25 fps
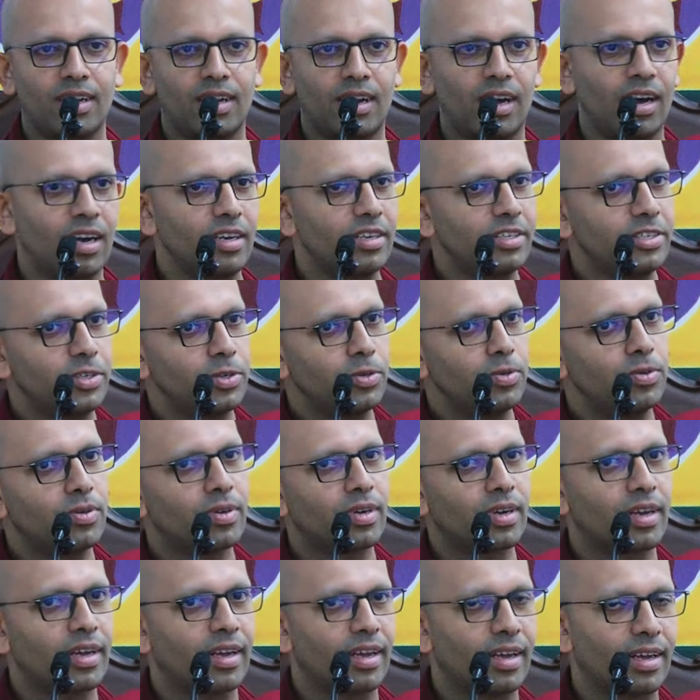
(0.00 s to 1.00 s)
Aren't
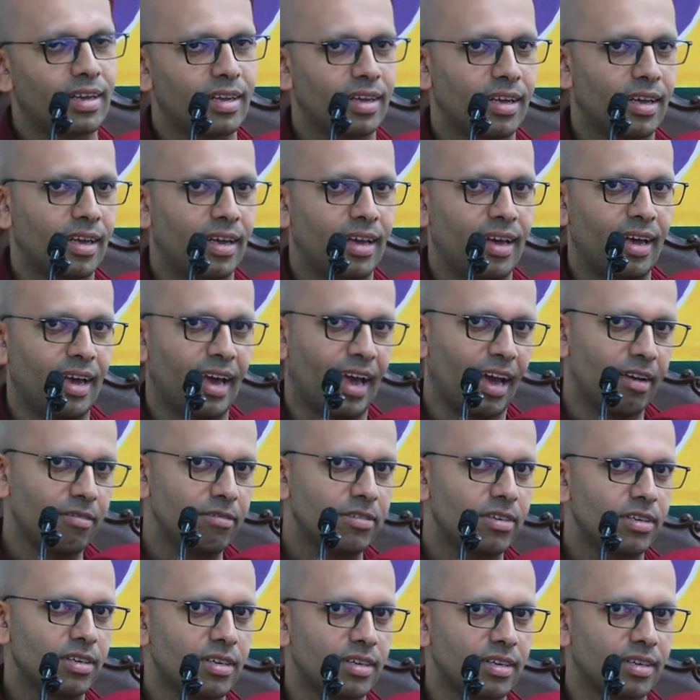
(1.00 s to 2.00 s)
you
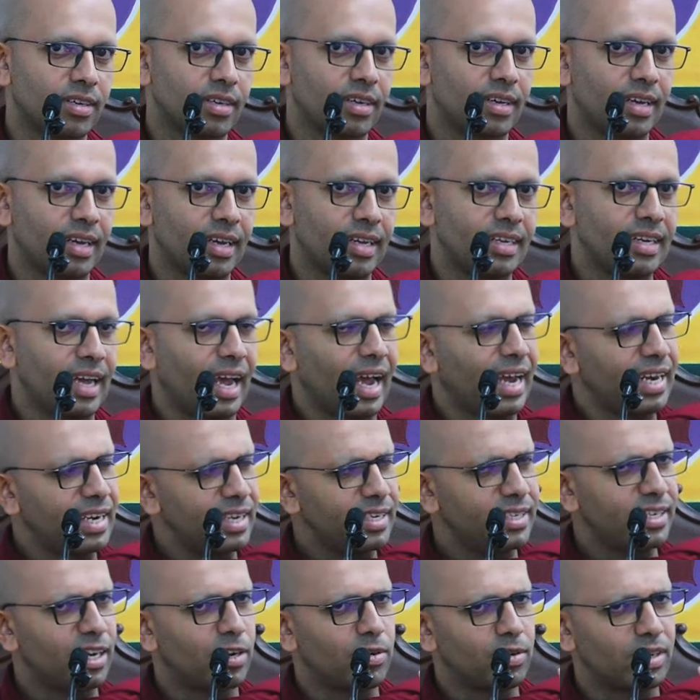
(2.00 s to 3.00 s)
ever in
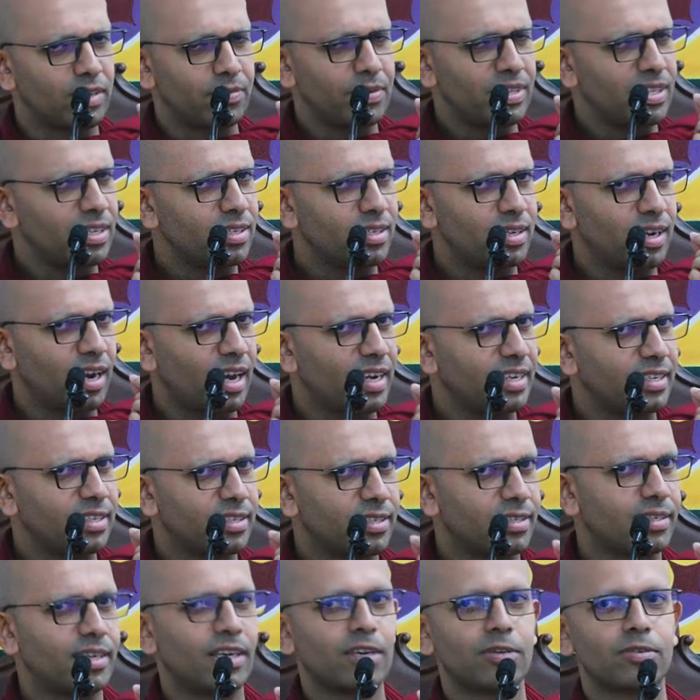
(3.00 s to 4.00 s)
any doubt, even the
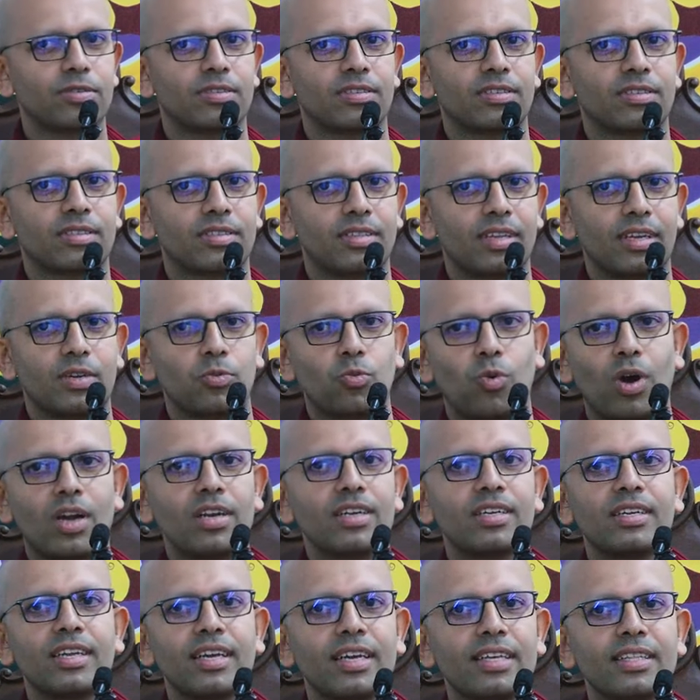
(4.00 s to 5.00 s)
slightest doubt, that
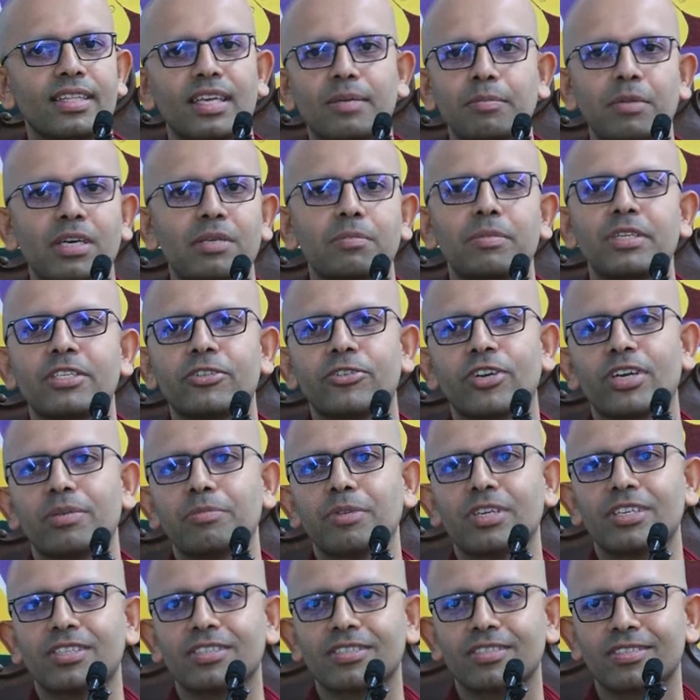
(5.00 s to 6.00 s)
one day they might betray
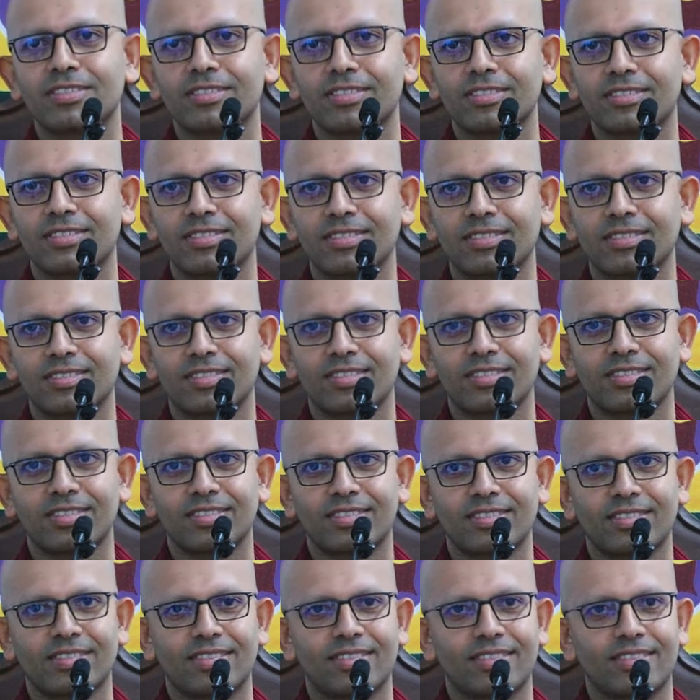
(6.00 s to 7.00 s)
me?
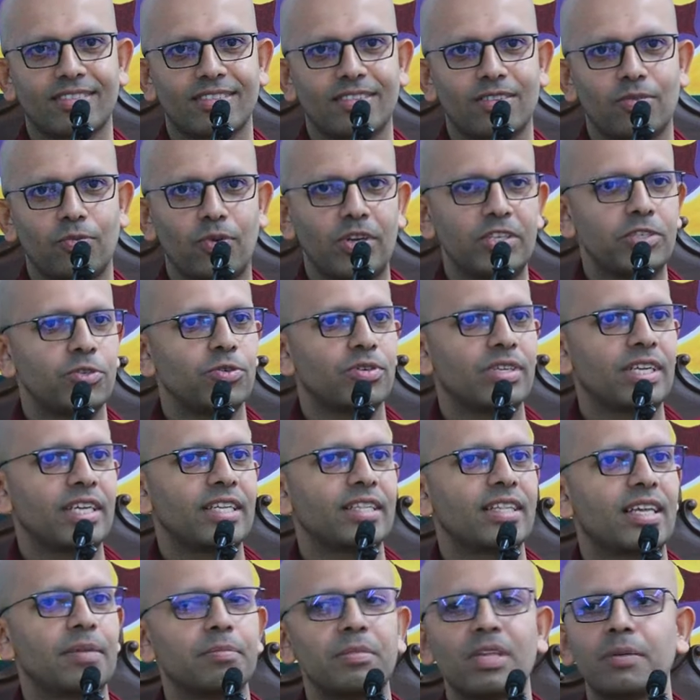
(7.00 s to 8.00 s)
When you
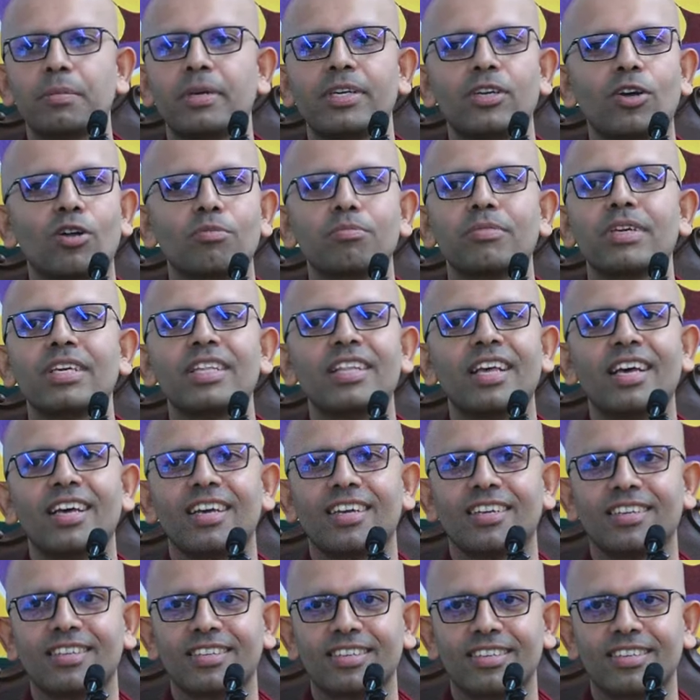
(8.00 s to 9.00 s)
need them, they may not be there.